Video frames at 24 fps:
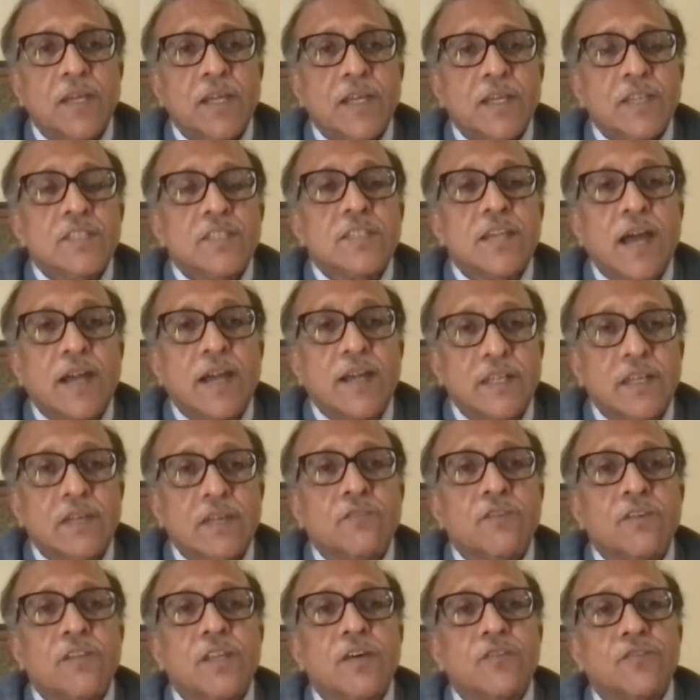
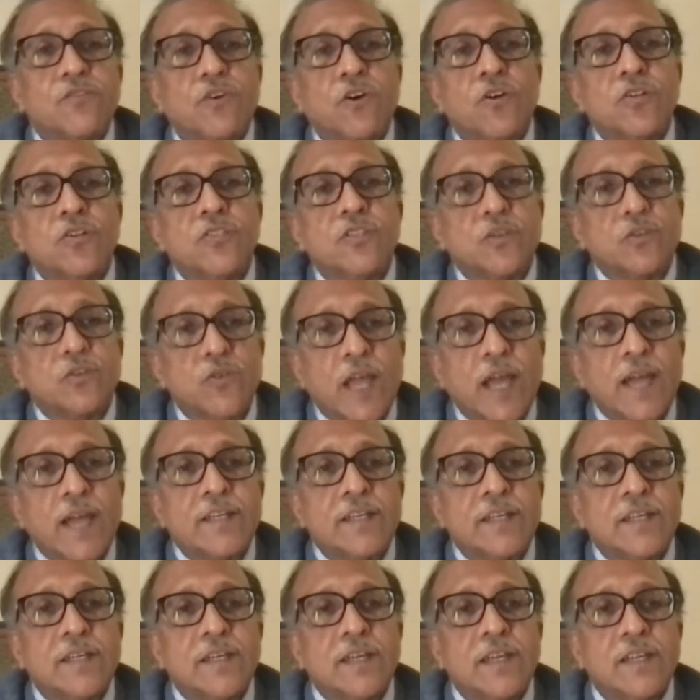starting with, of course, the
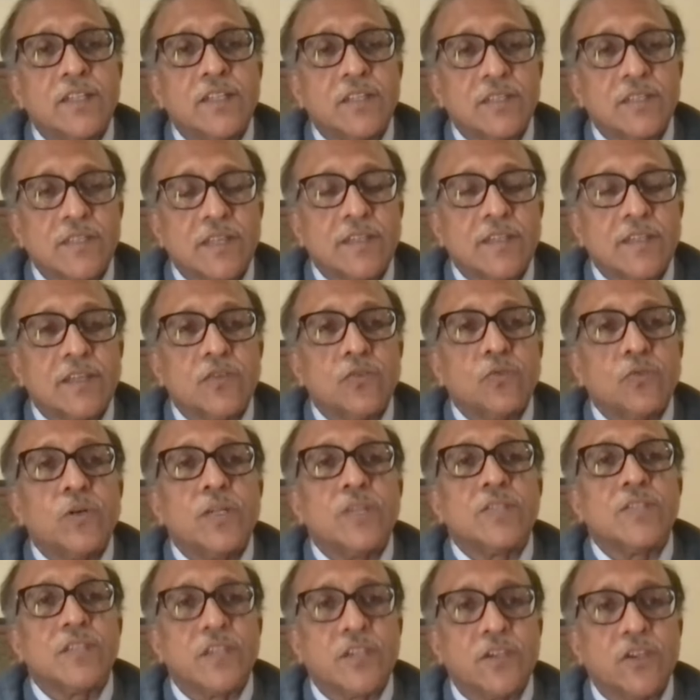United Nations and the
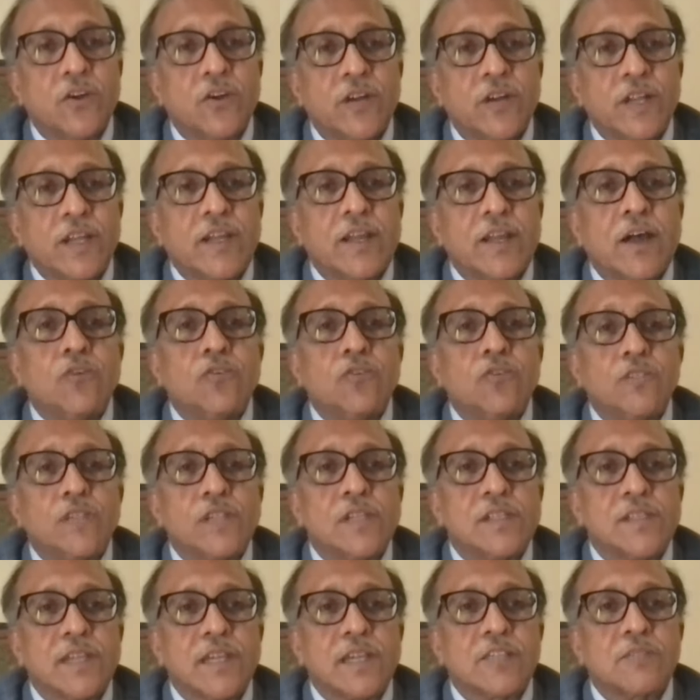UN Security
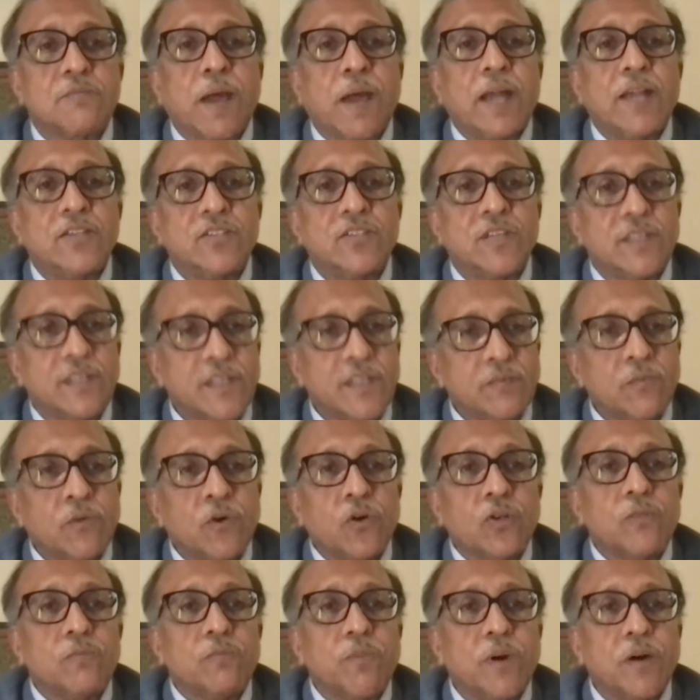Council's expansion in
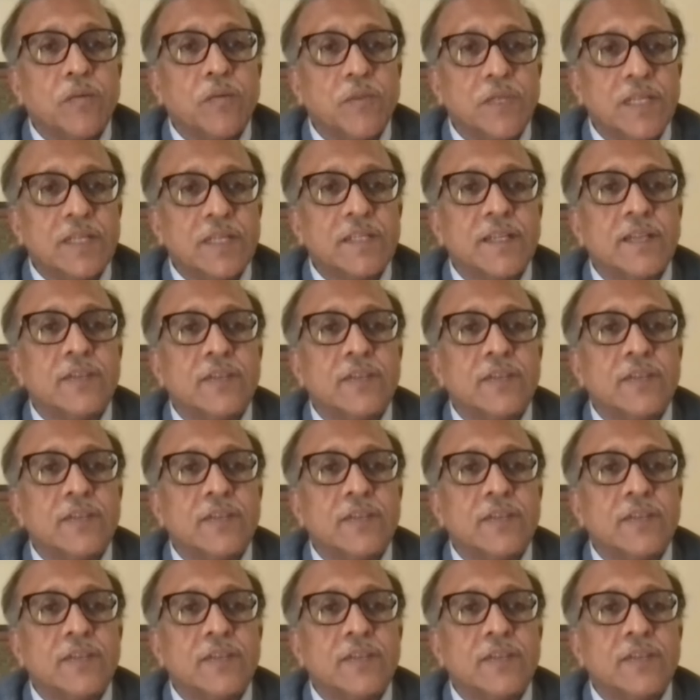both permanent and